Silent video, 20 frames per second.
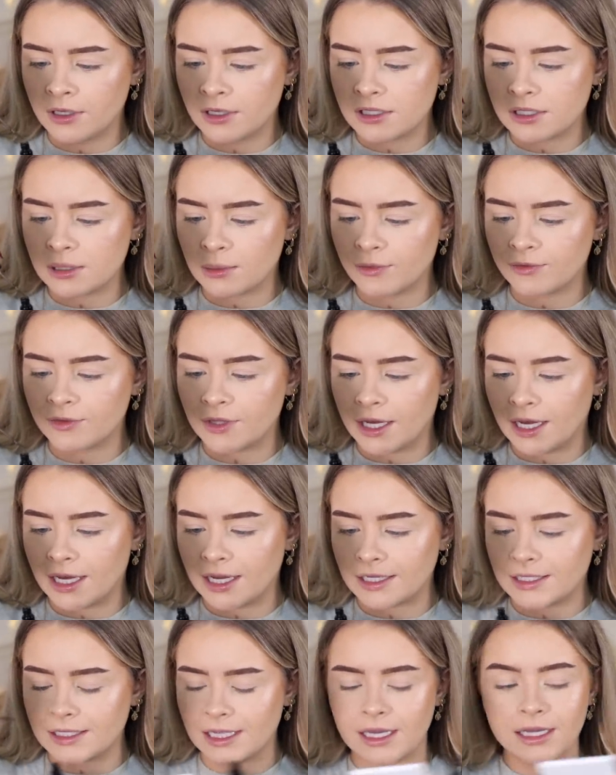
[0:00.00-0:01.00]
some of that
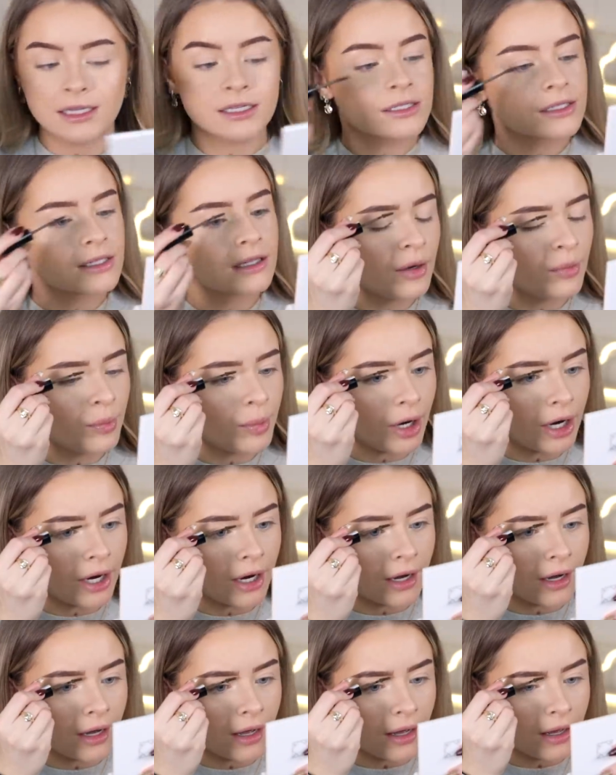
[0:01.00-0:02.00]
excess.
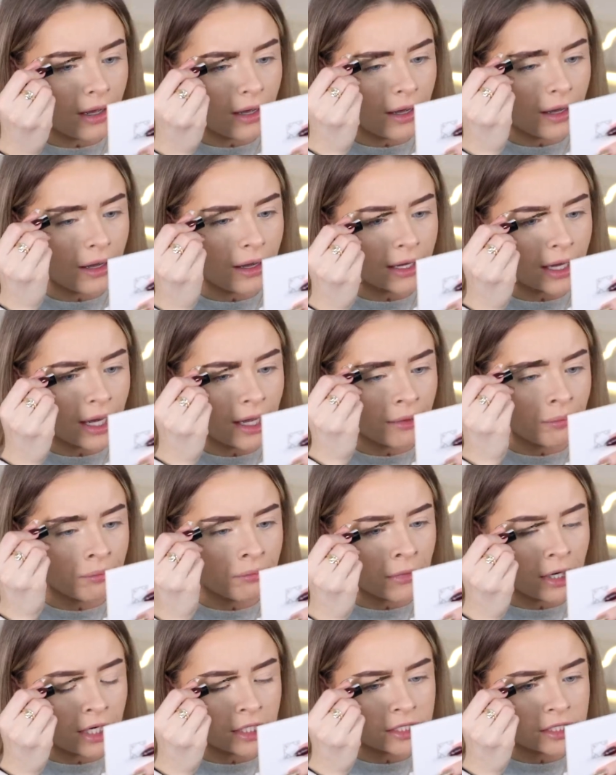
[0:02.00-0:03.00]
But
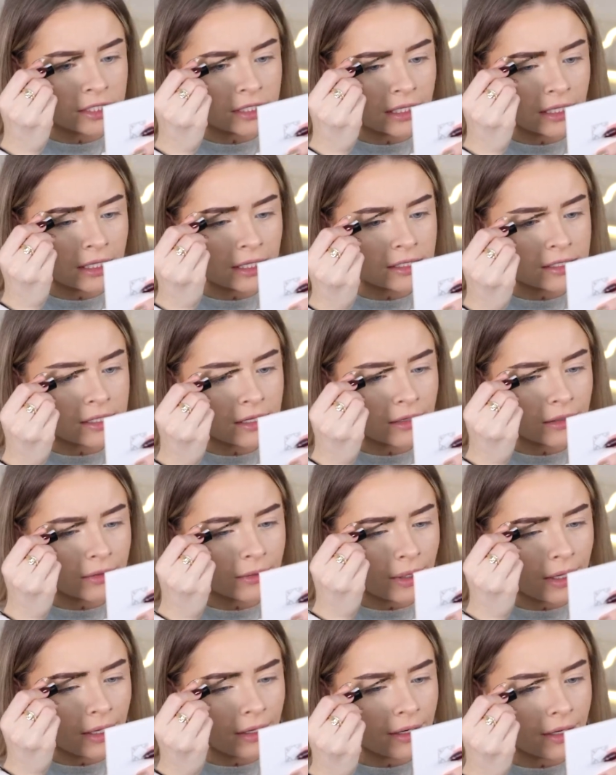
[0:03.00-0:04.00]
again, I just think it's
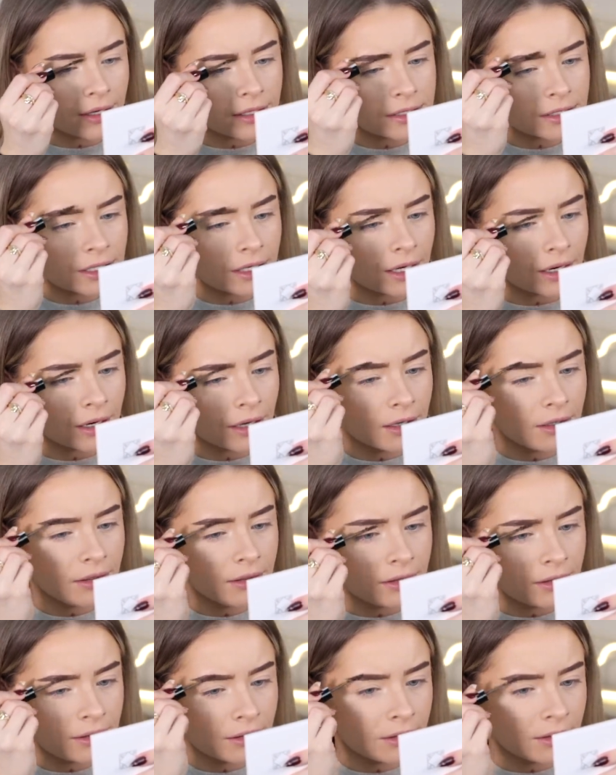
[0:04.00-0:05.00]
quite a nice colour
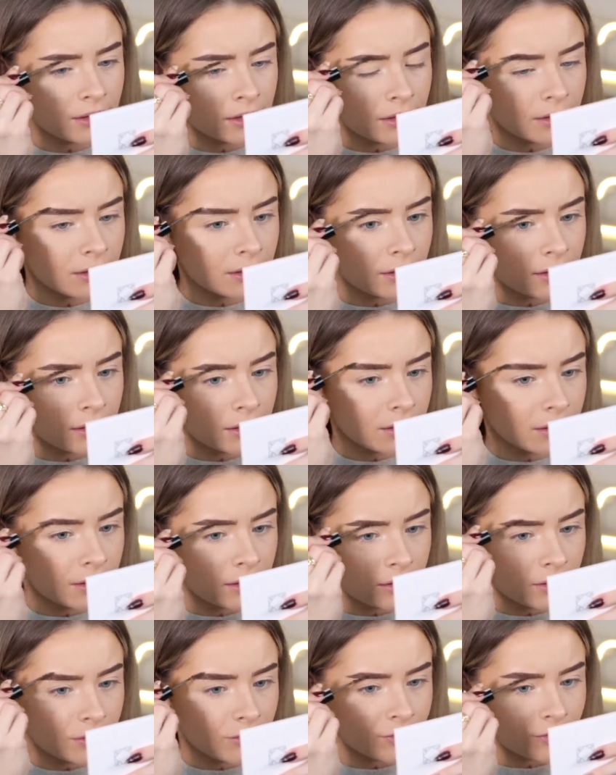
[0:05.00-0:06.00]

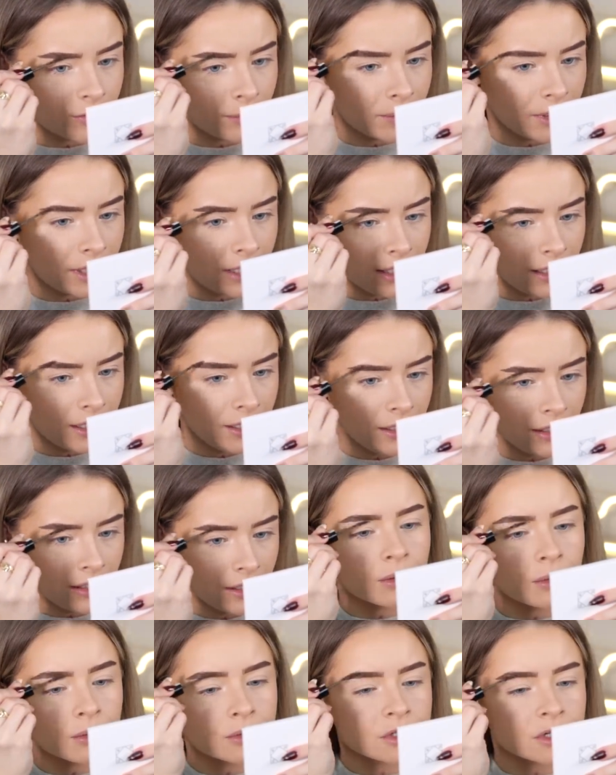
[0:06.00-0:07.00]
for me.
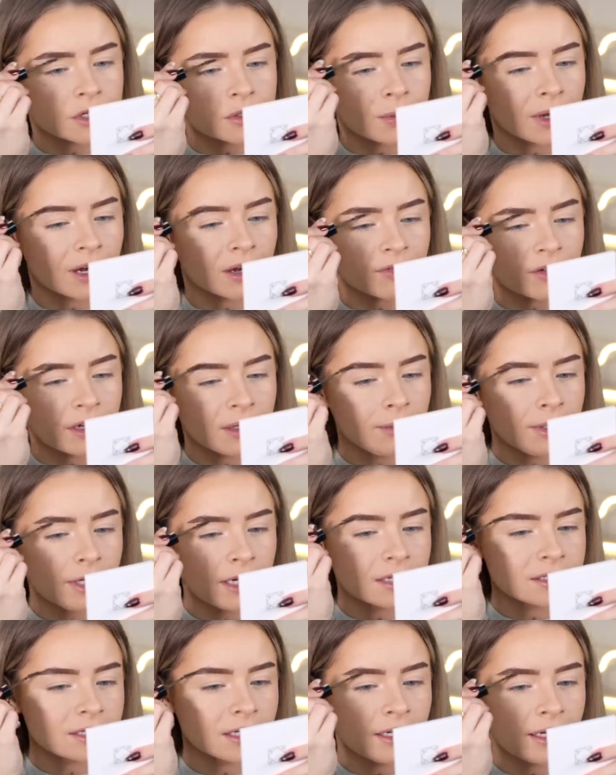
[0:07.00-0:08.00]
Also as well, if anybody
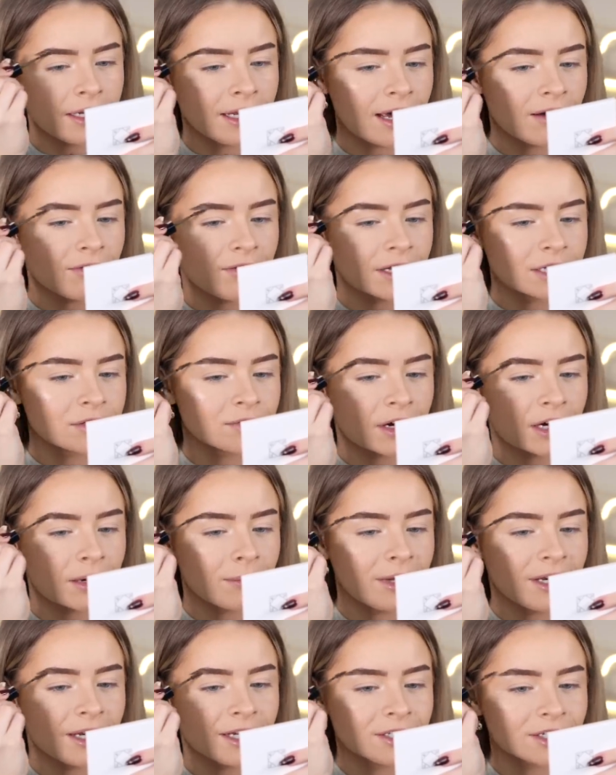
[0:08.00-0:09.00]
has any Netflix
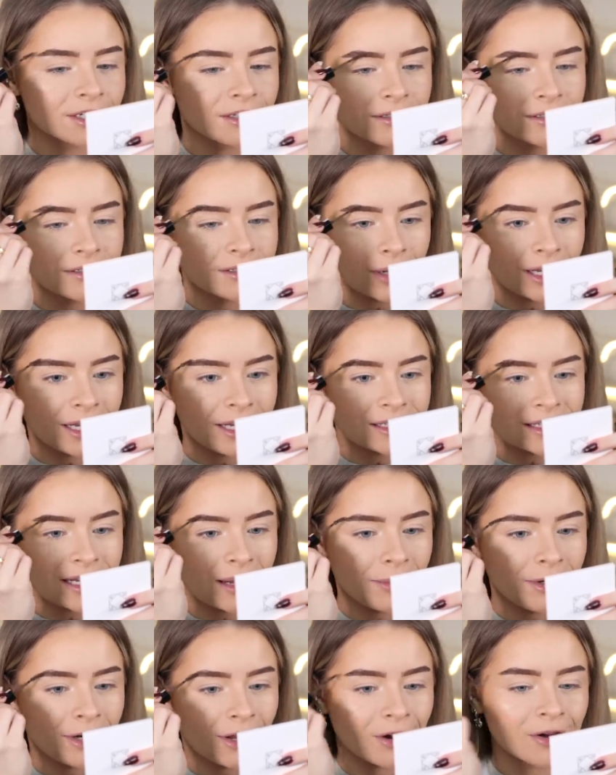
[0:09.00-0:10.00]
recommendations, please
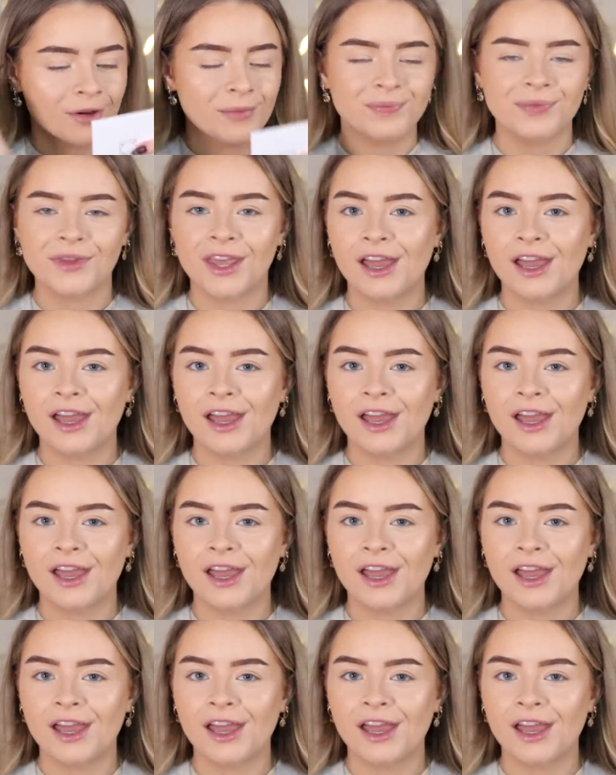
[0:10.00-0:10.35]
let me know.